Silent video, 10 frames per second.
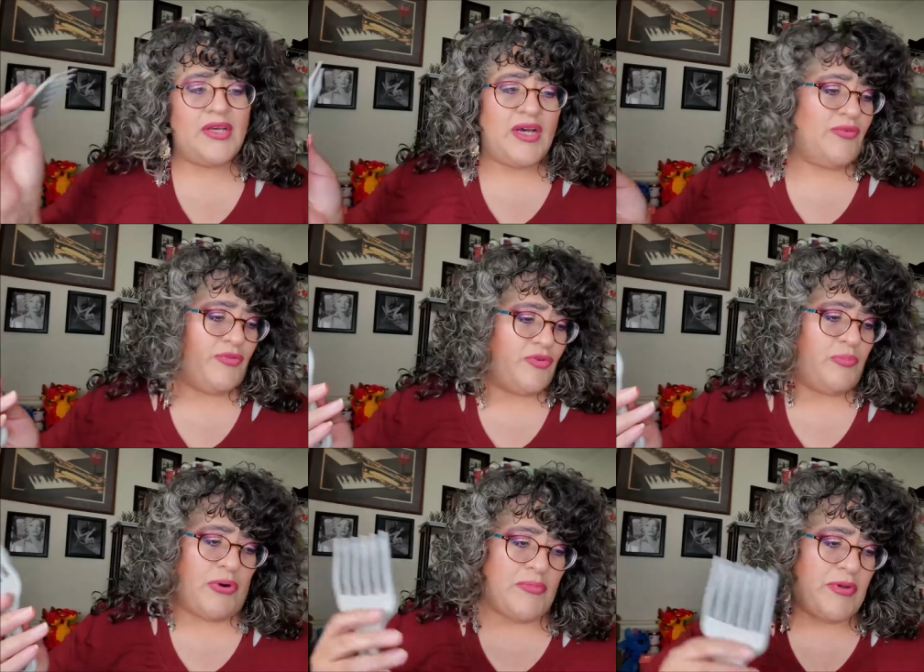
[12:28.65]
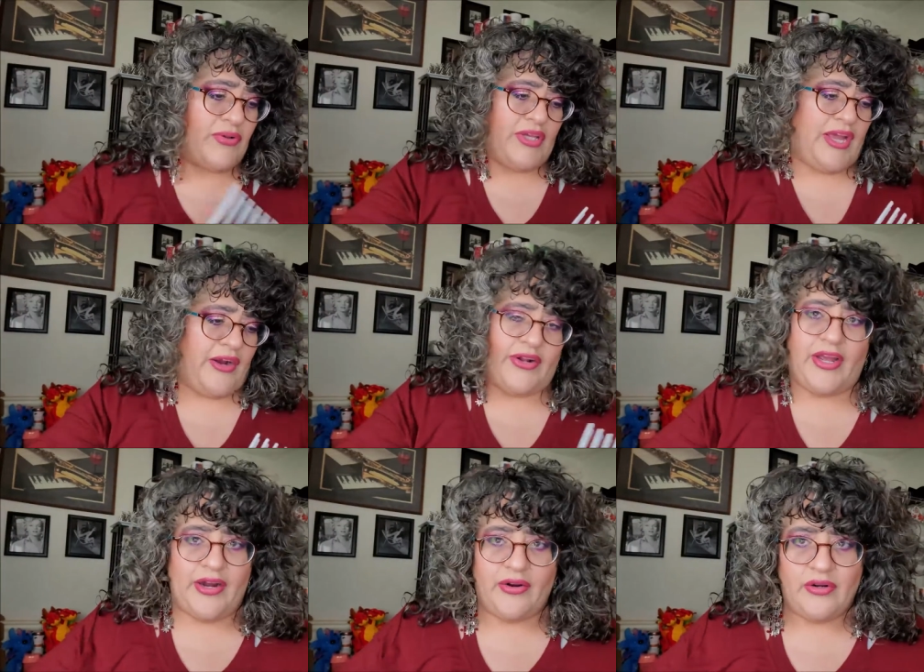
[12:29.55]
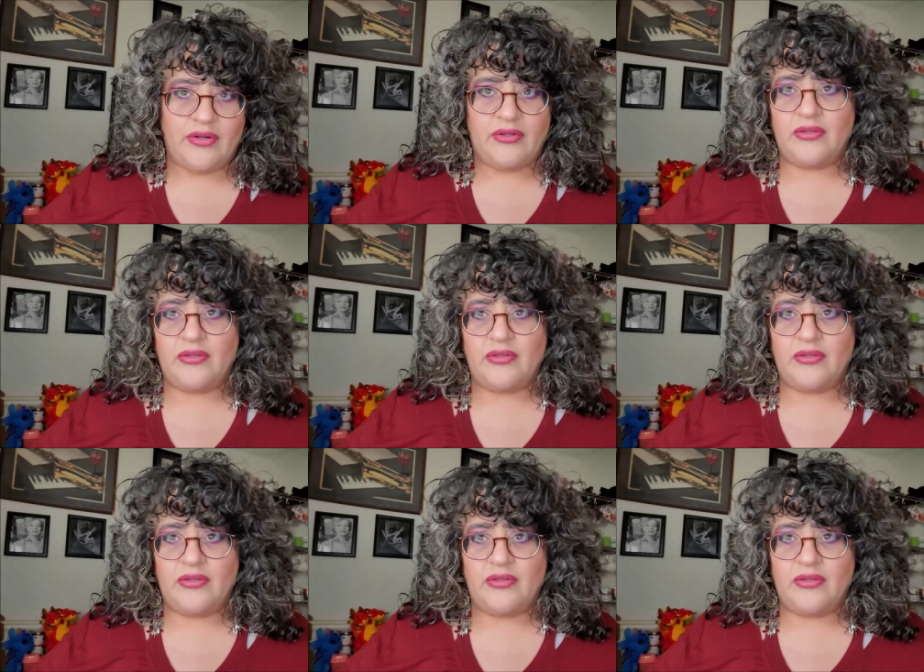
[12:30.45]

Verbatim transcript: I review primarily hair care